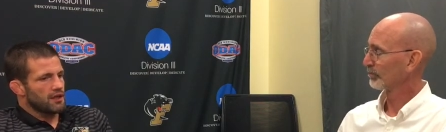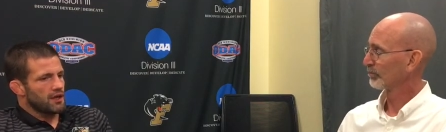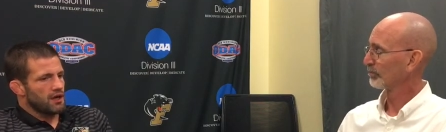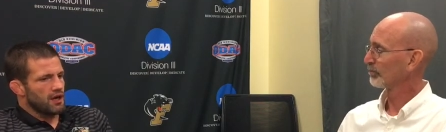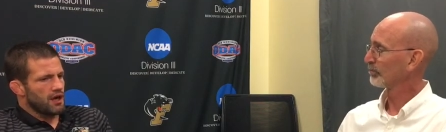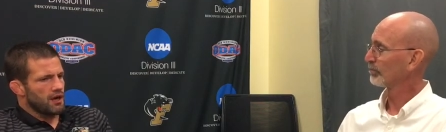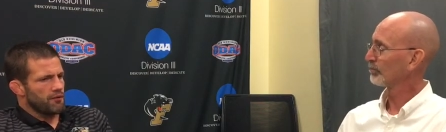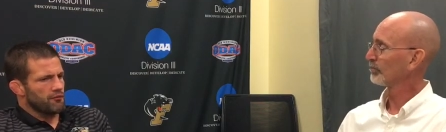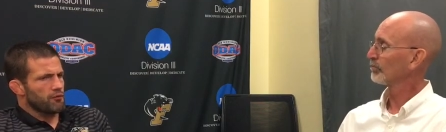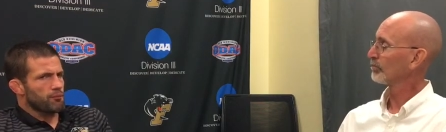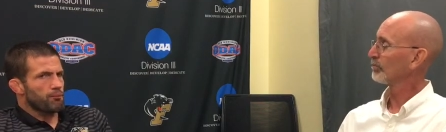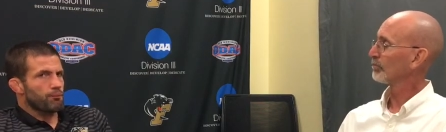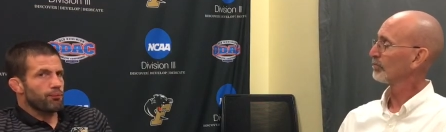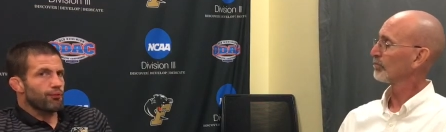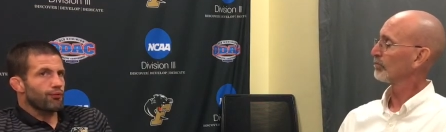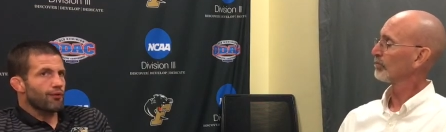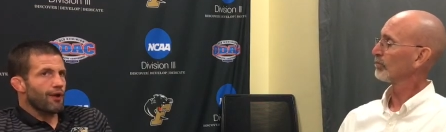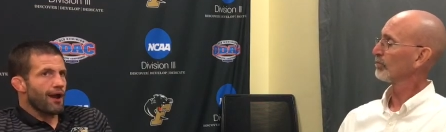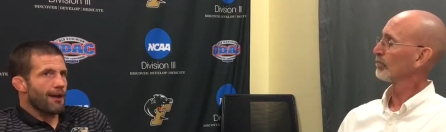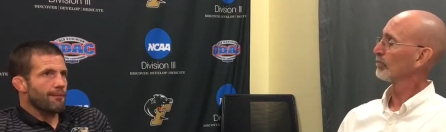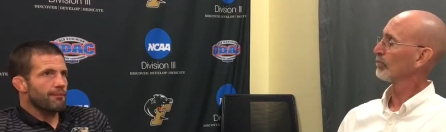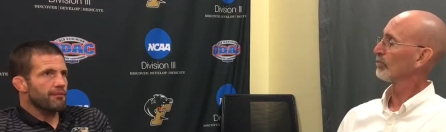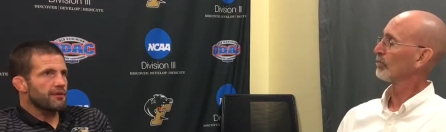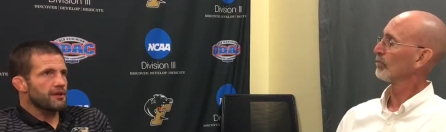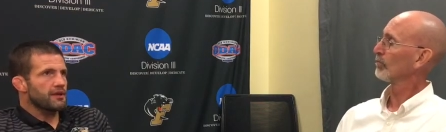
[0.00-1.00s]
Speaker 1: um, they're
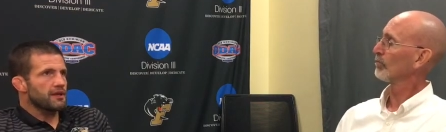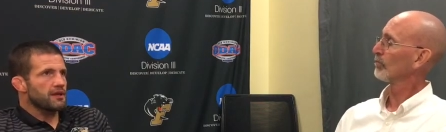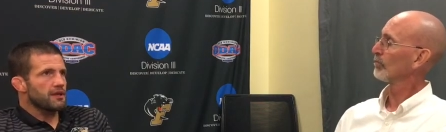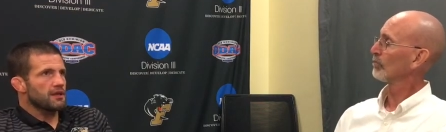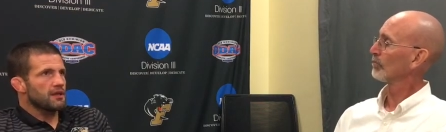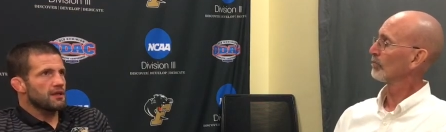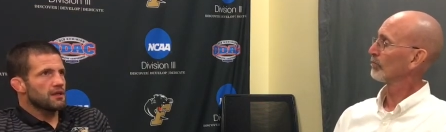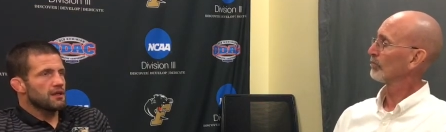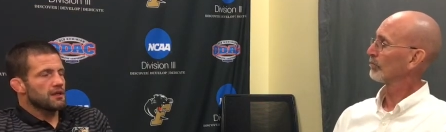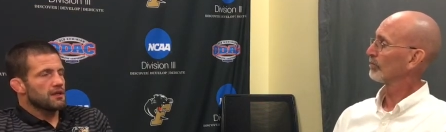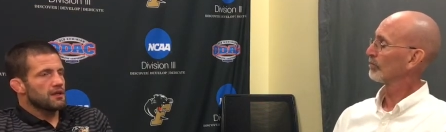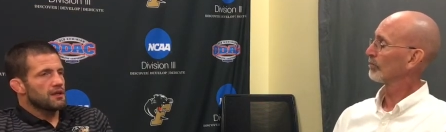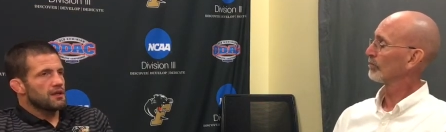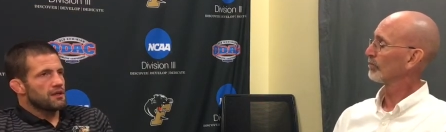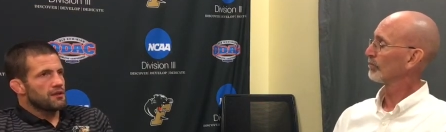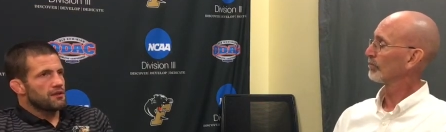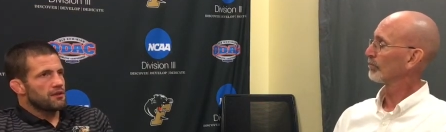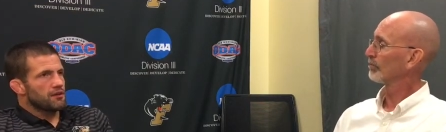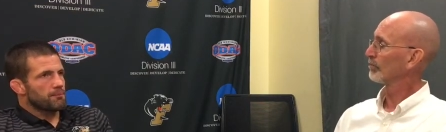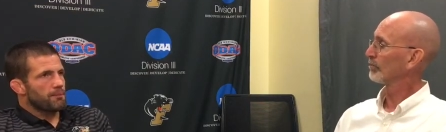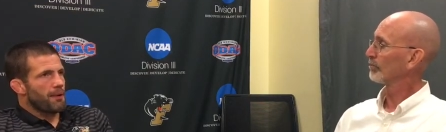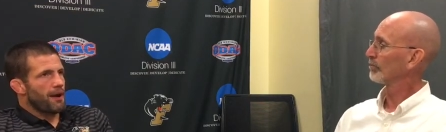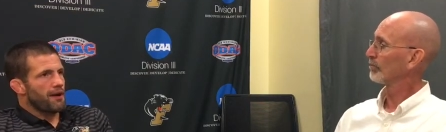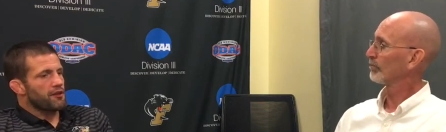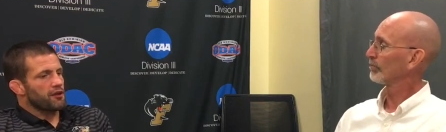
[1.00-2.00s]
probably
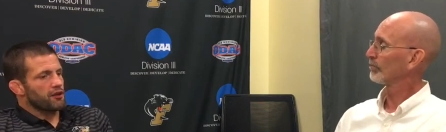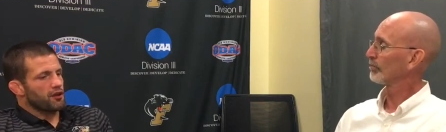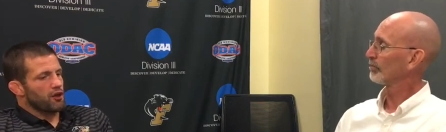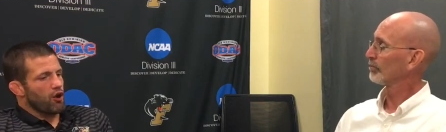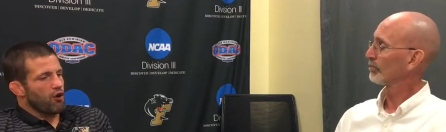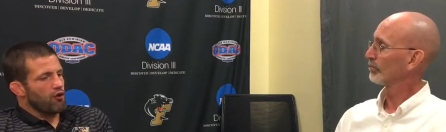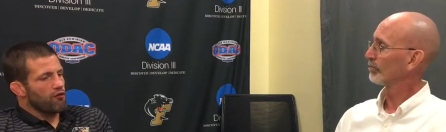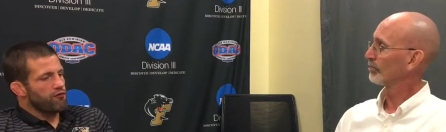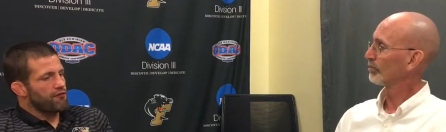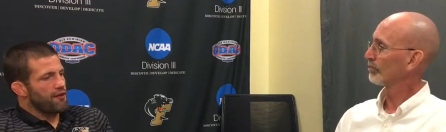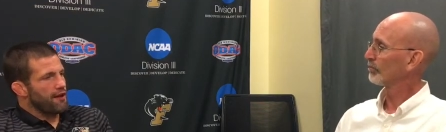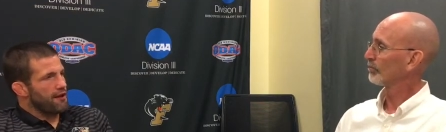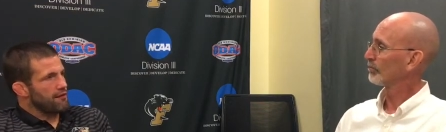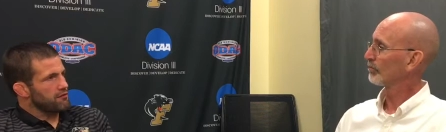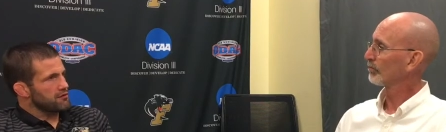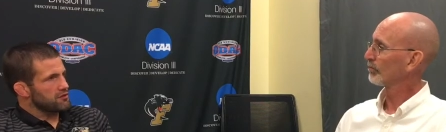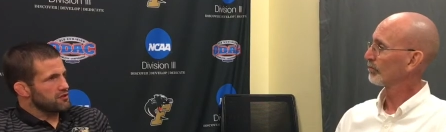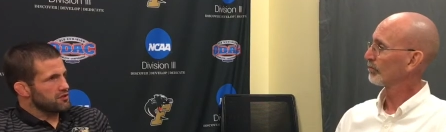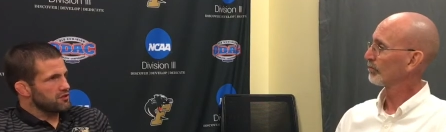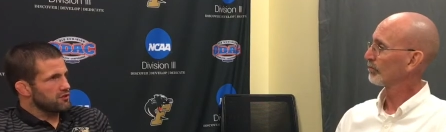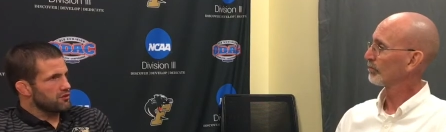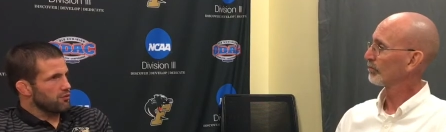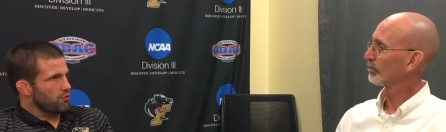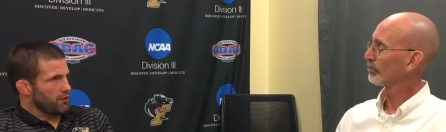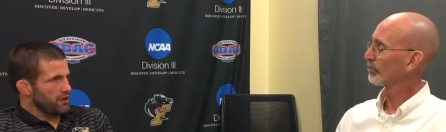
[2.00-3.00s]
they're probably the
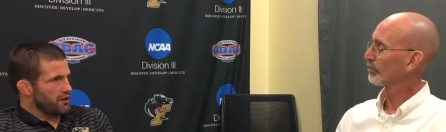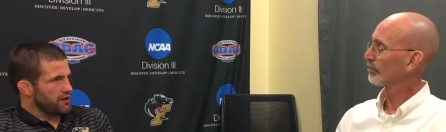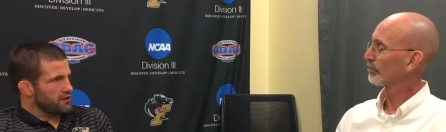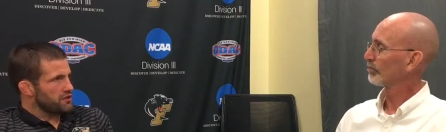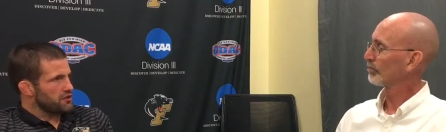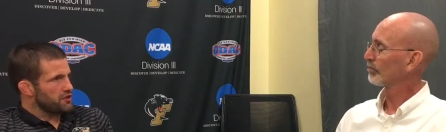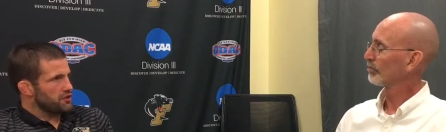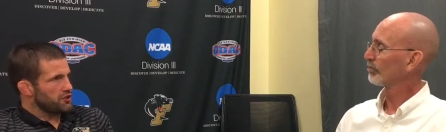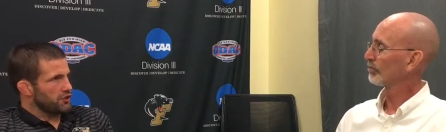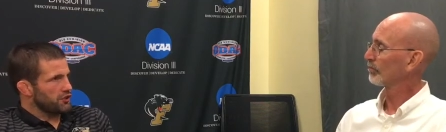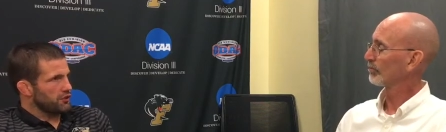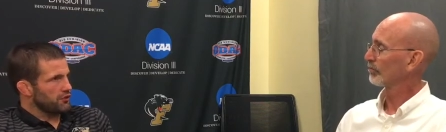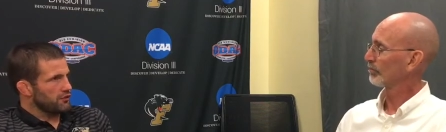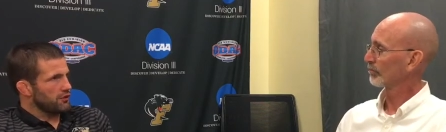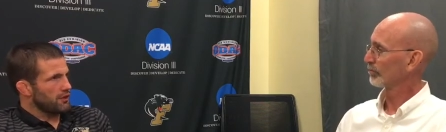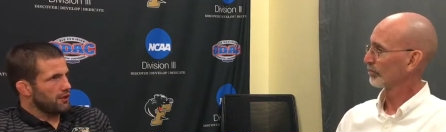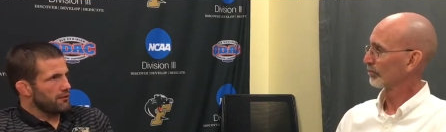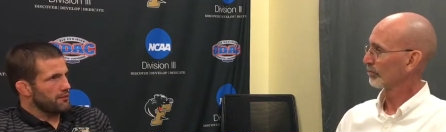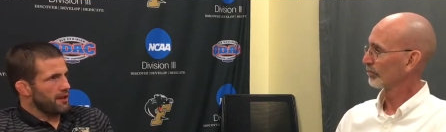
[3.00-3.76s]
co-favorites to win it this year.